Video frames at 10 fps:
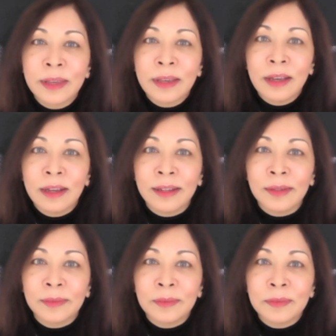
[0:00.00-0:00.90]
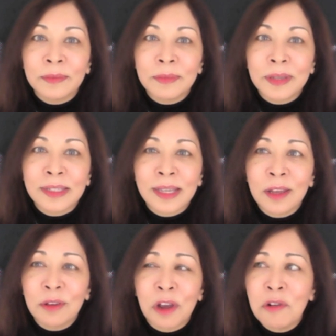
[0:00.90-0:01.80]
because I
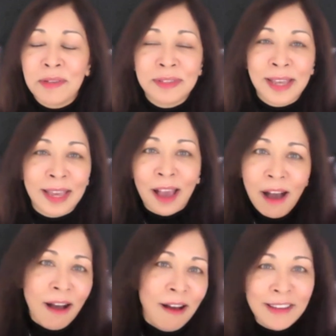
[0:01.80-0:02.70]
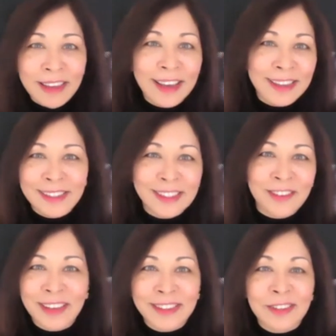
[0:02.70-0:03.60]
don't go around saying, oh yeah, this is
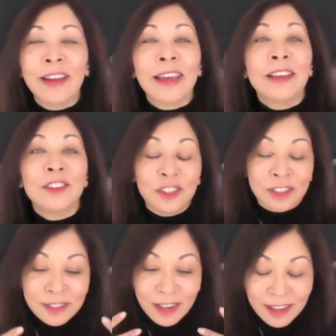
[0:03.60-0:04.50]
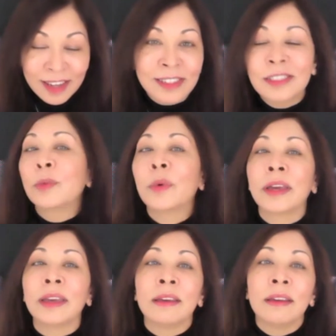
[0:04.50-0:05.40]
great, It just, I guess it's the
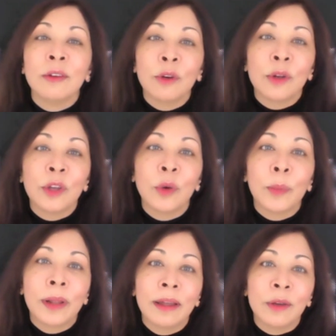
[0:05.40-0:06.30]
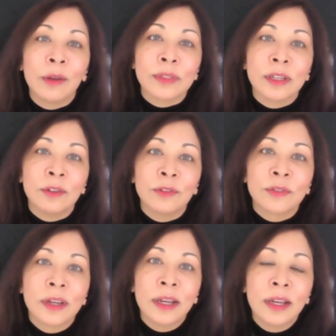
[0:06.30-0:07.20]
way you apply yourself.
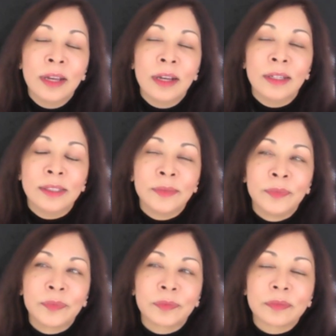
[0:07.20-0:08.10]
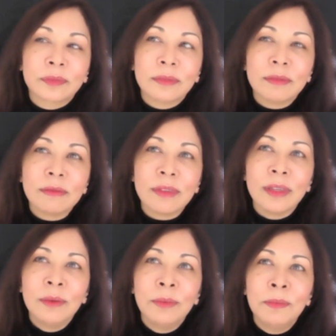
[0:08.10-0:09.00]

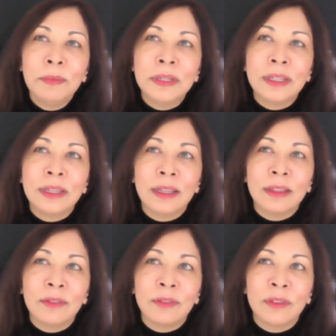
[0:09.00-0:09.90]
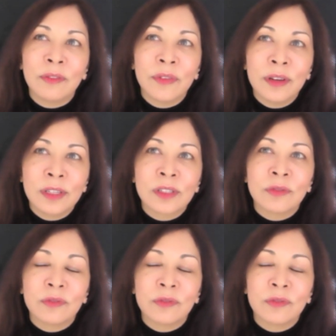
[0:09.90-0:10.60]
But the first